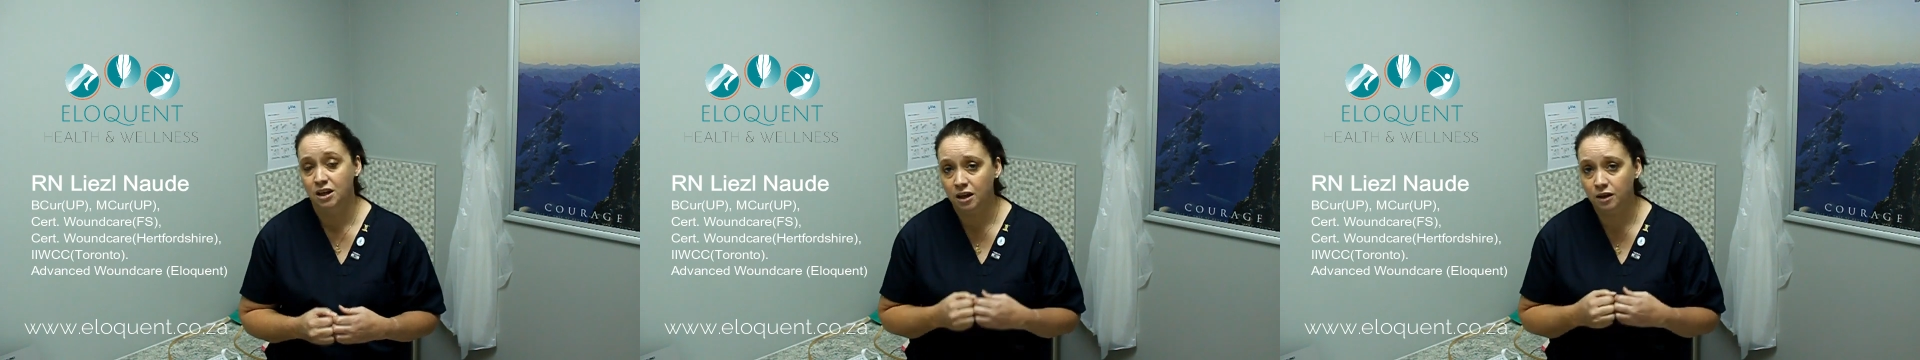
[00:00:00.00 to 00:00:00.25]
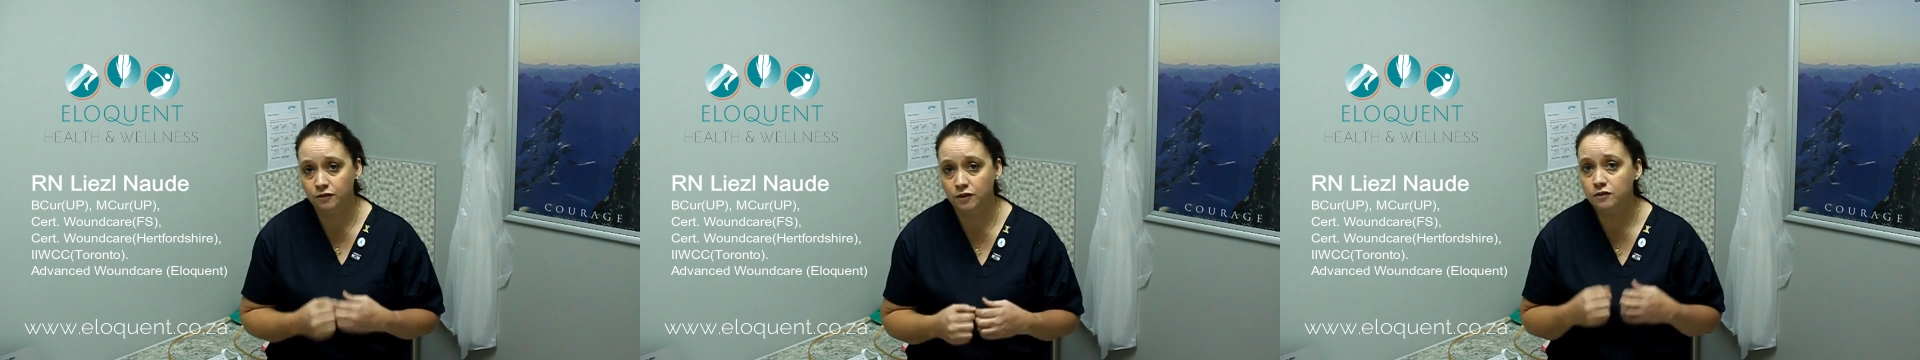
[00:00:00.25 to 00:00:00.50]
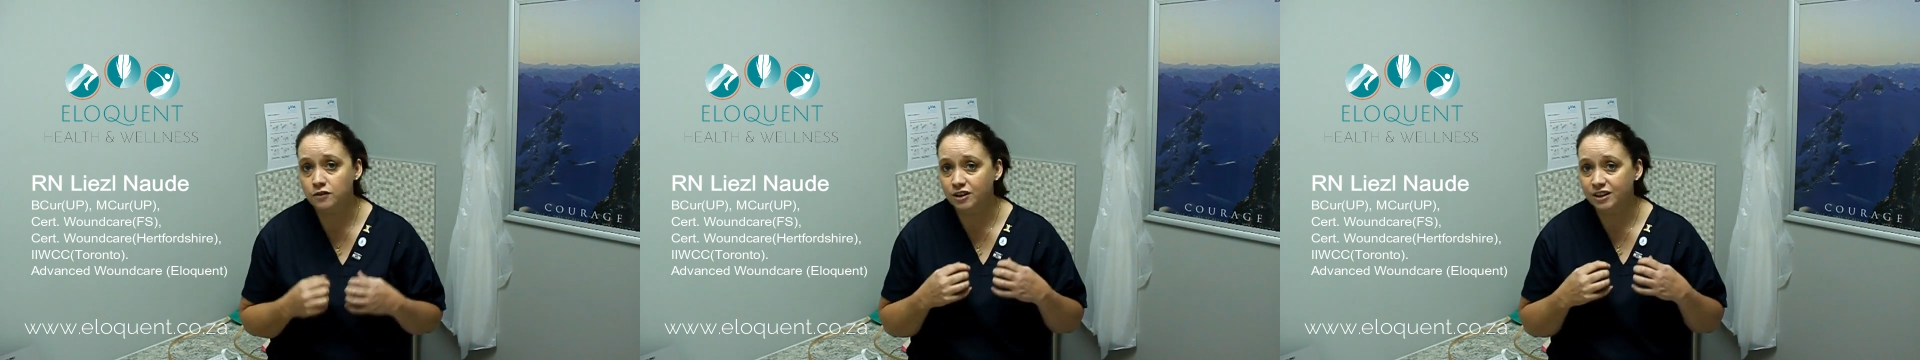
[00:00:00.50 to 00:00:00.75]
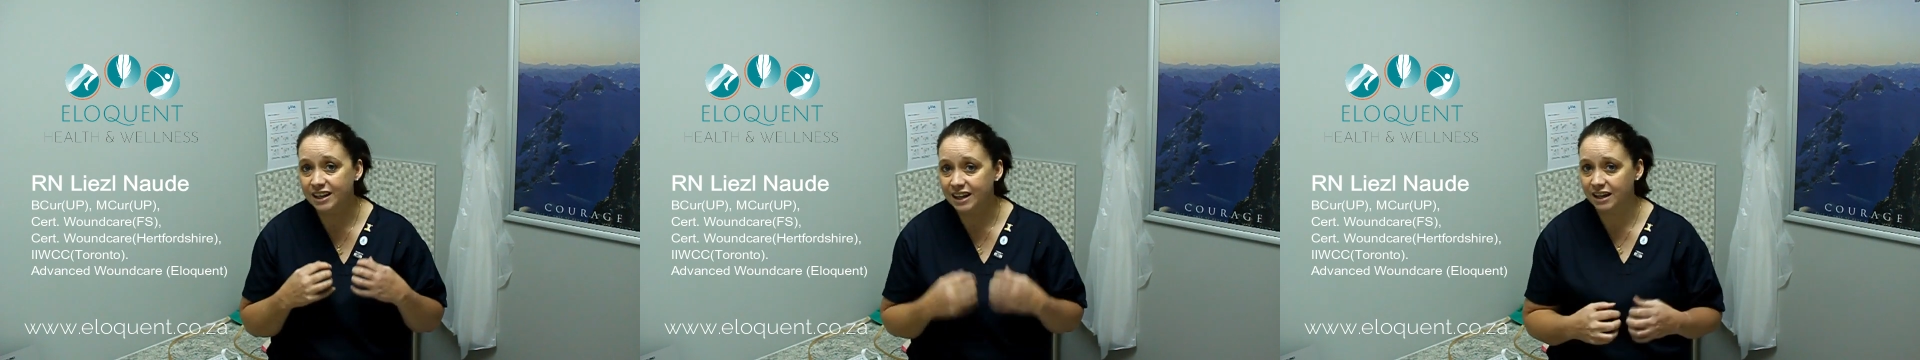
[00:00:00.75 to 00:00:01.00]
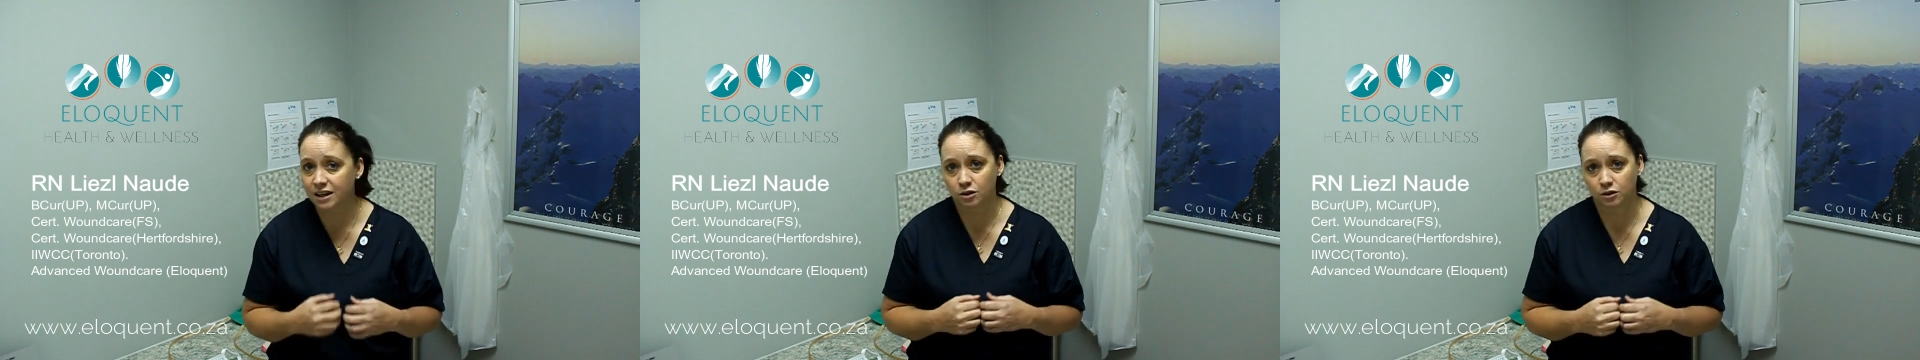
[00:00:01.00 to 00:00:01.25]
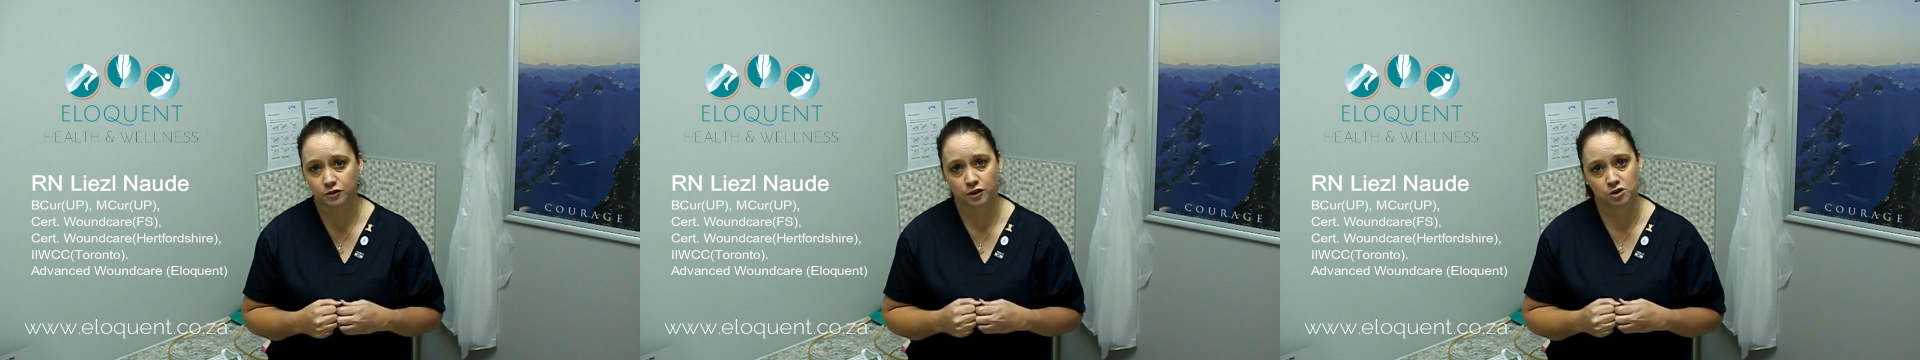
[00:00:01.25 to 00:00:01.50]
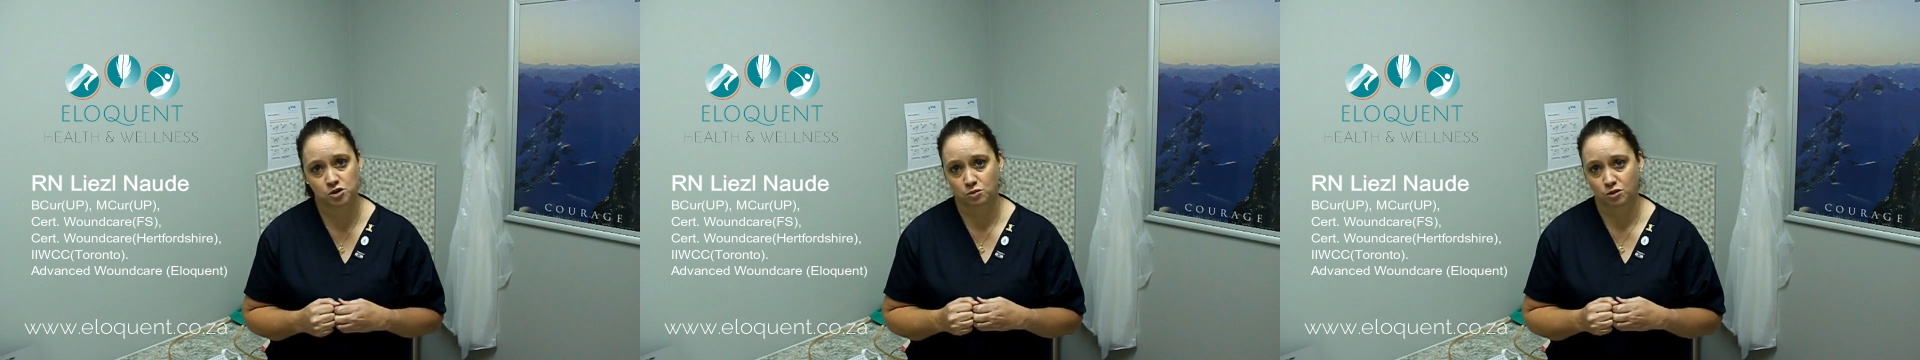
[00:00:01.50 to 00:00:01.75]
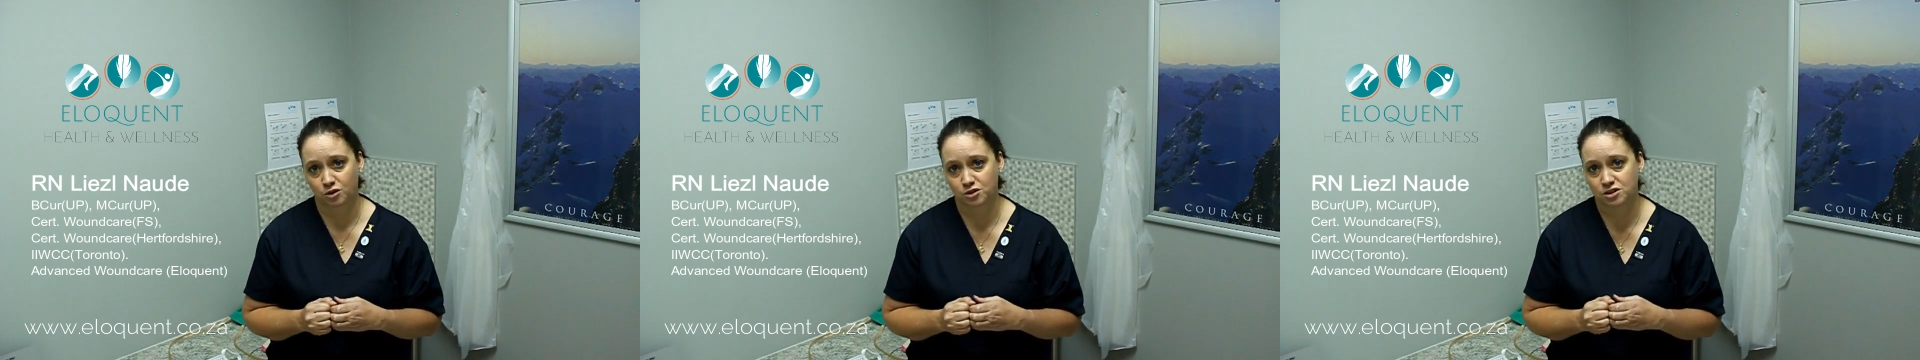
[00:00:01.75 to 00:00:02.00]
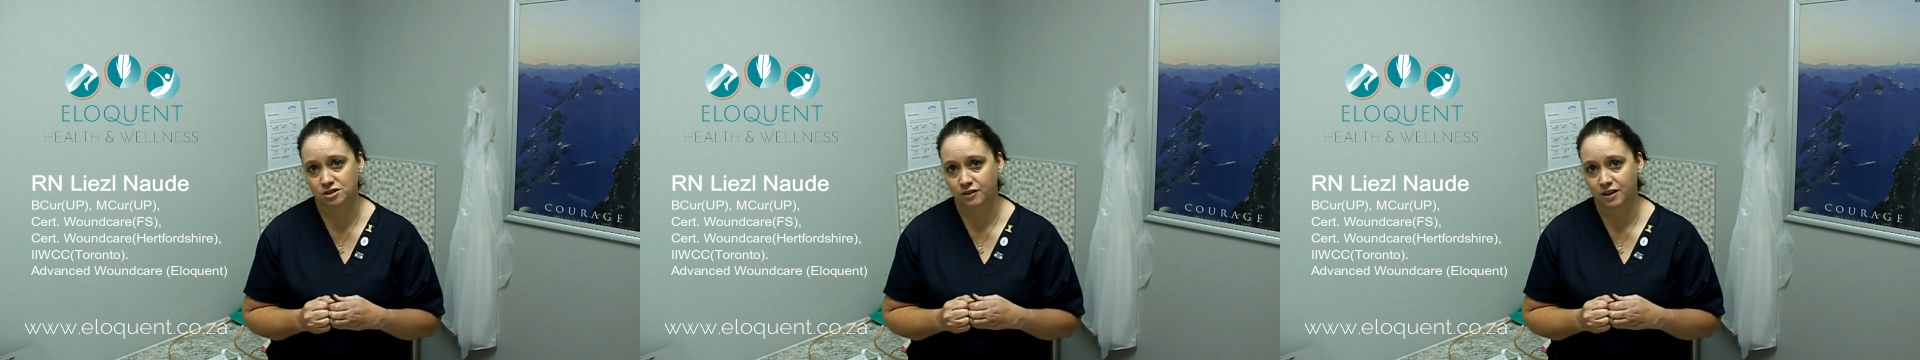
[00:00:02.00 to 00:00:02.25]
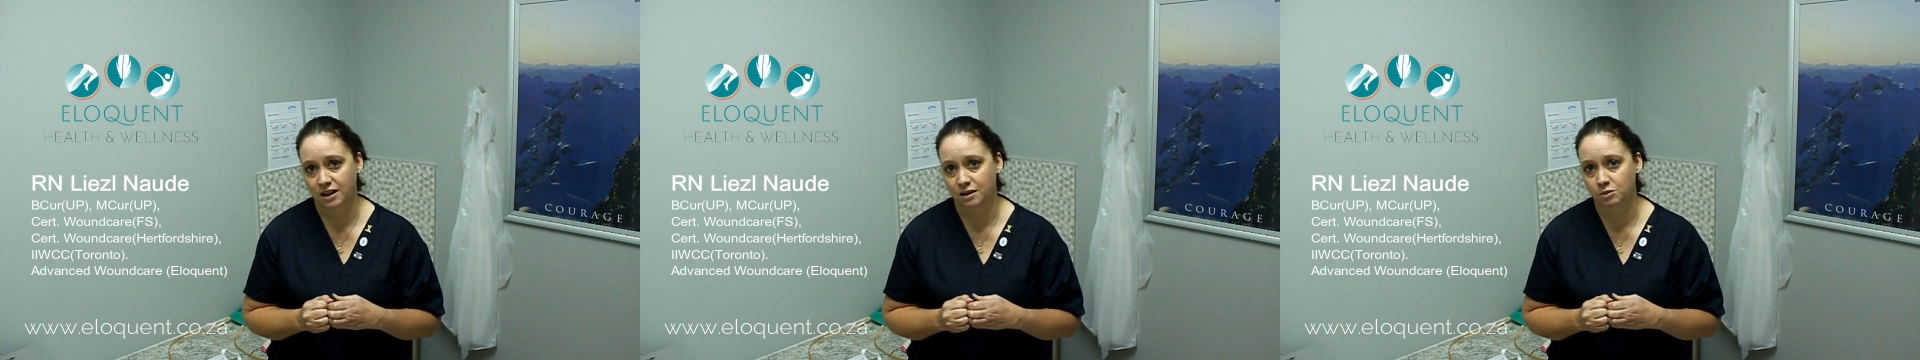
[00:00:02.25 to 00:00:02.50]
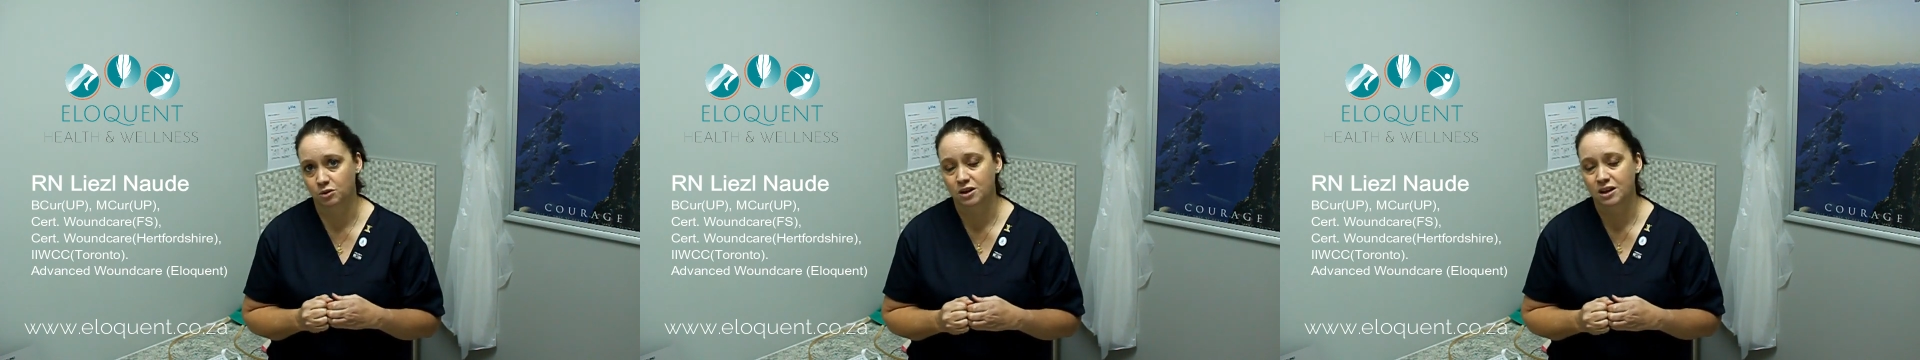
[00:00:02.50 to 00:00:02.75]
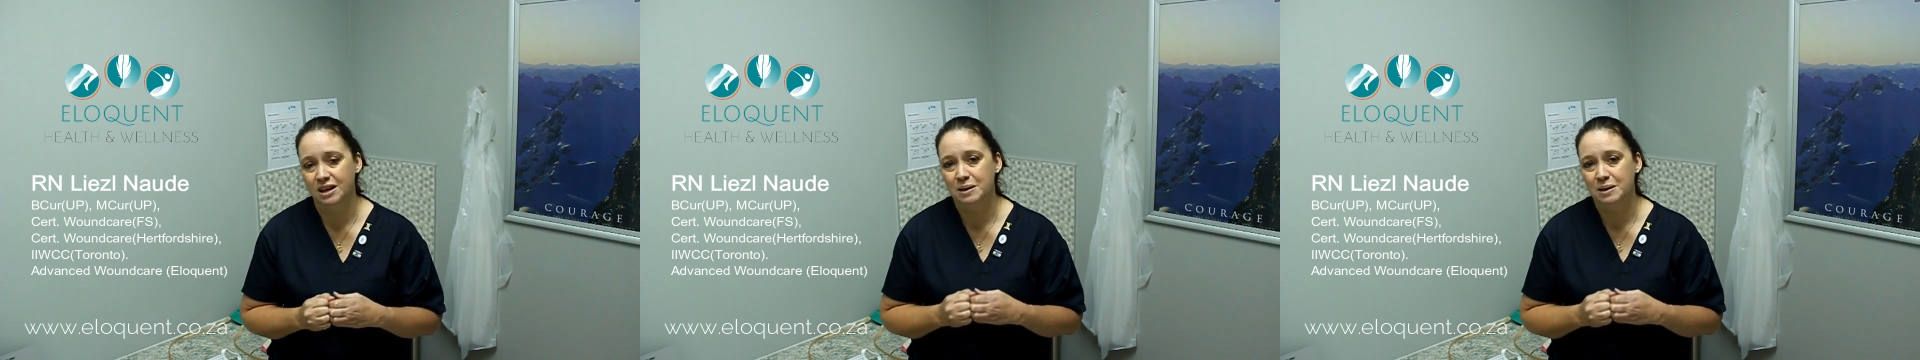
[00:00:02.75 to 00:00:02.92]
If you've got any of those masks available,